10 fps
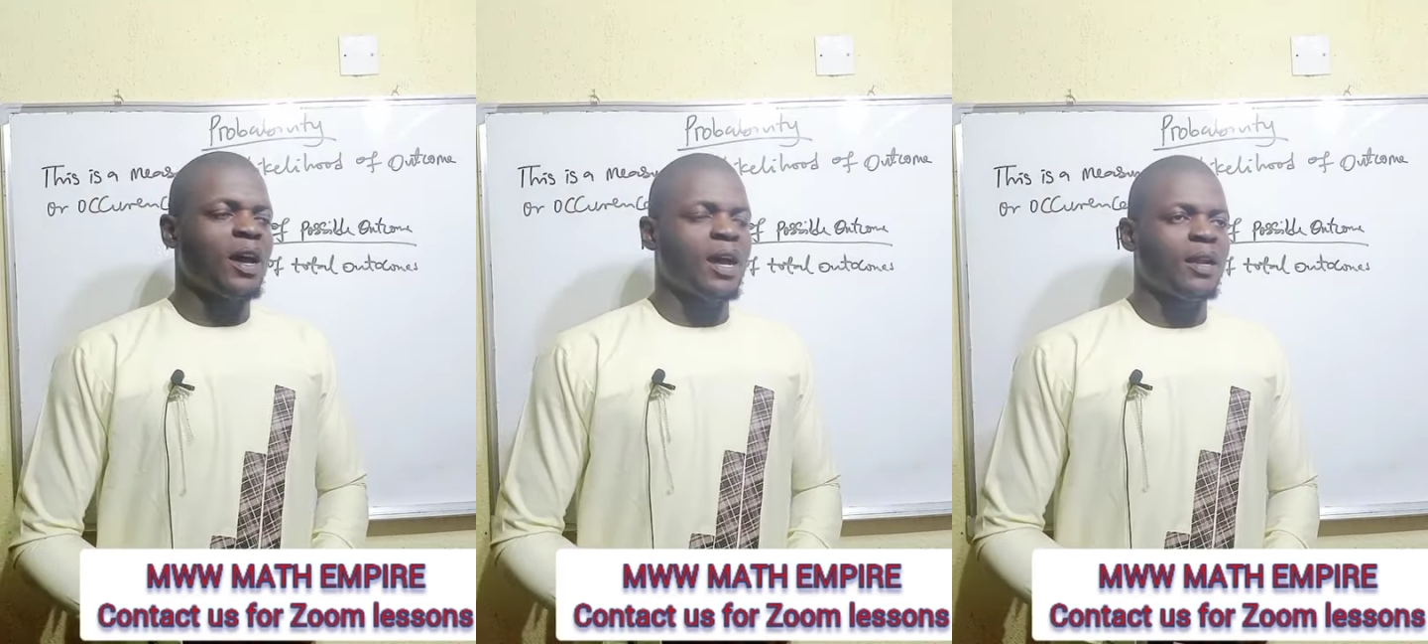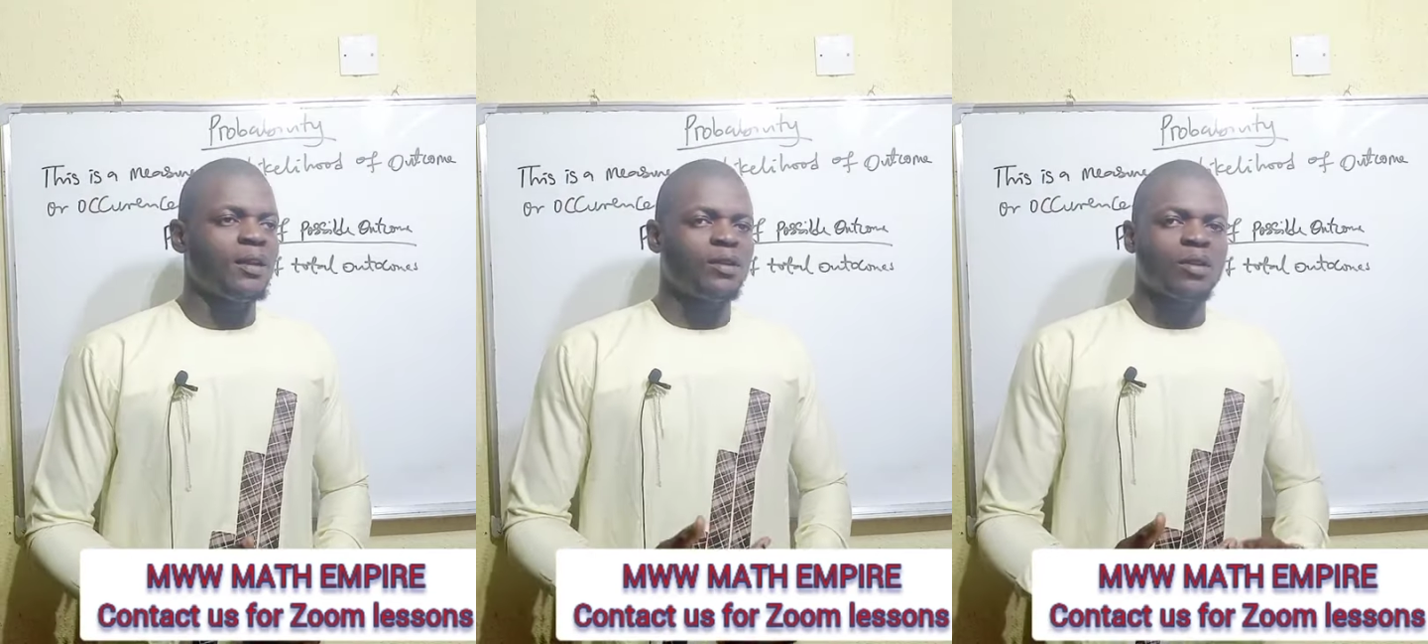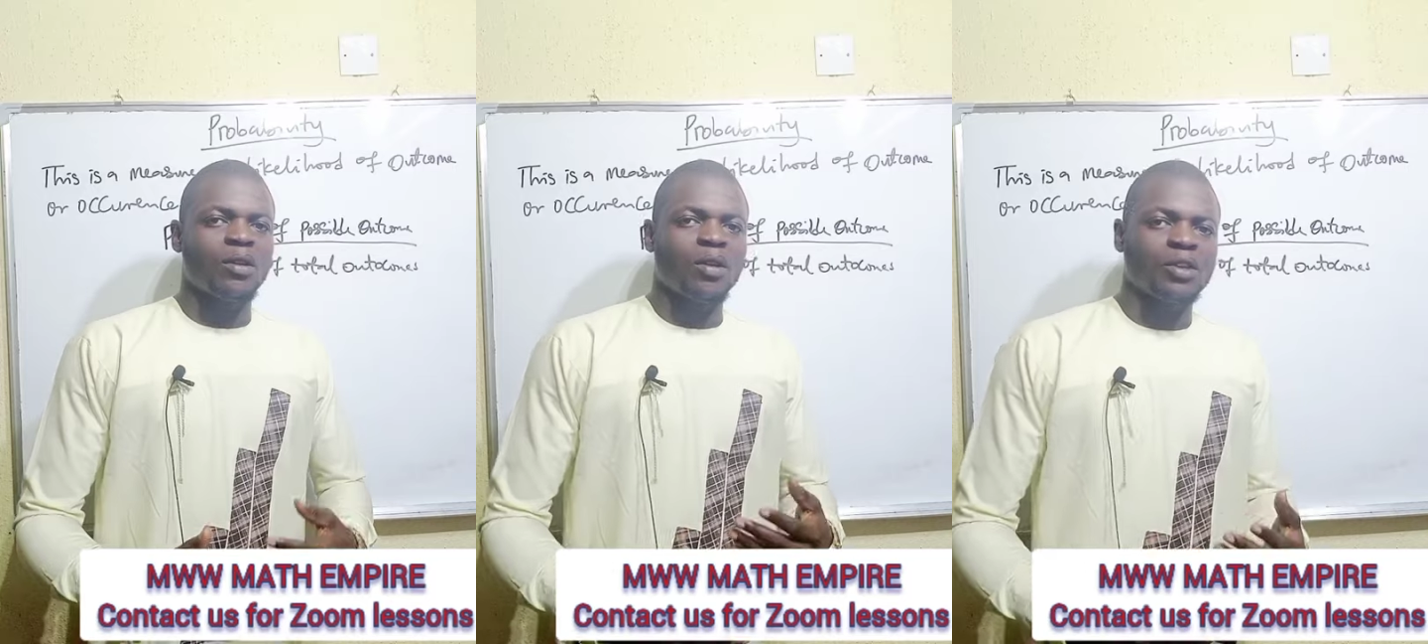an
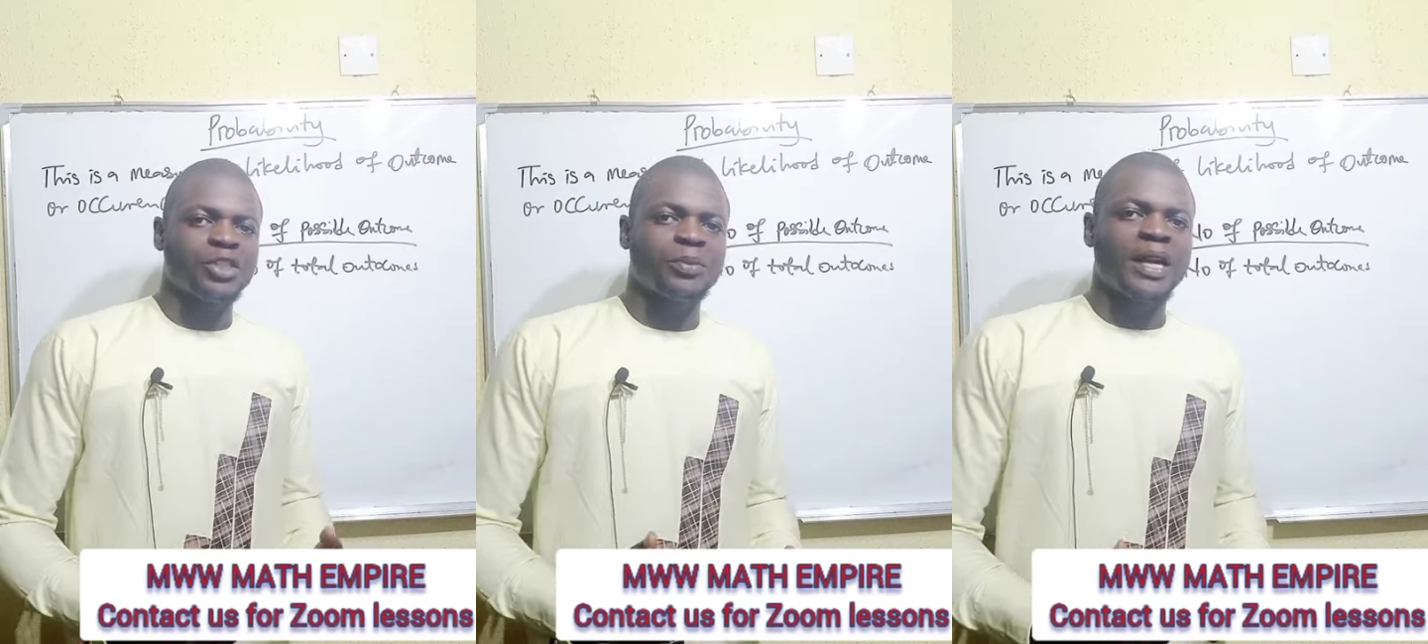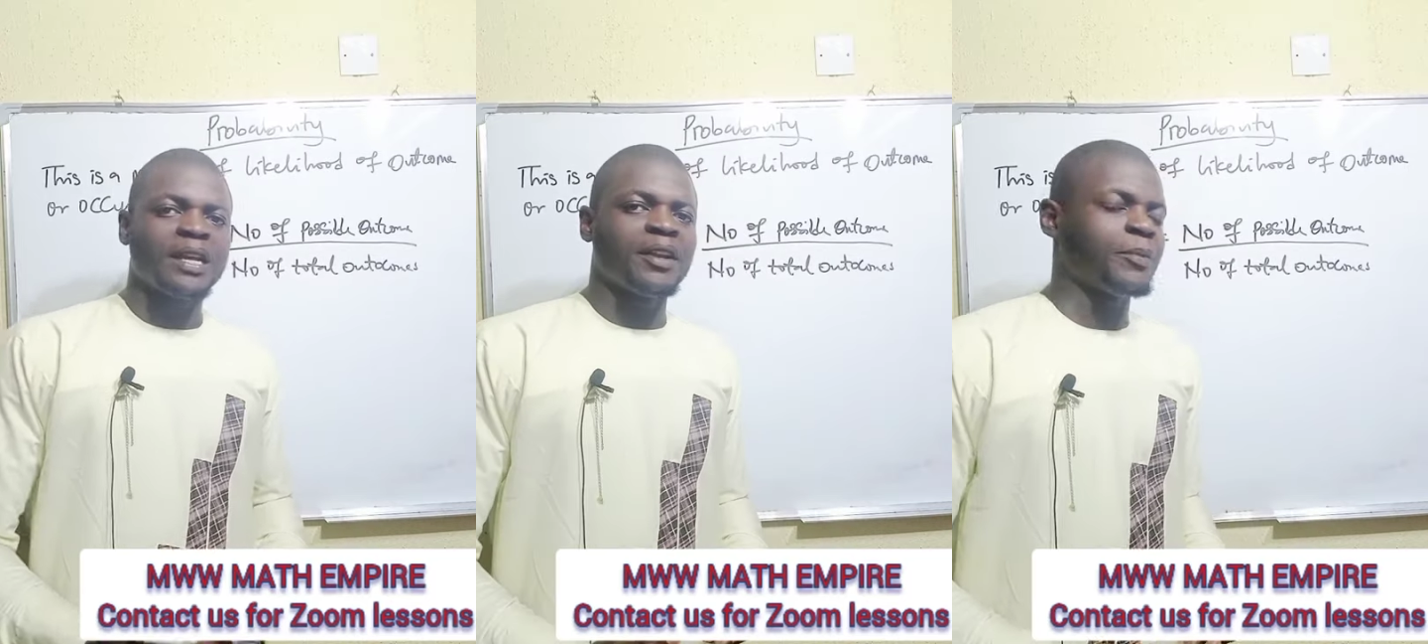algebraic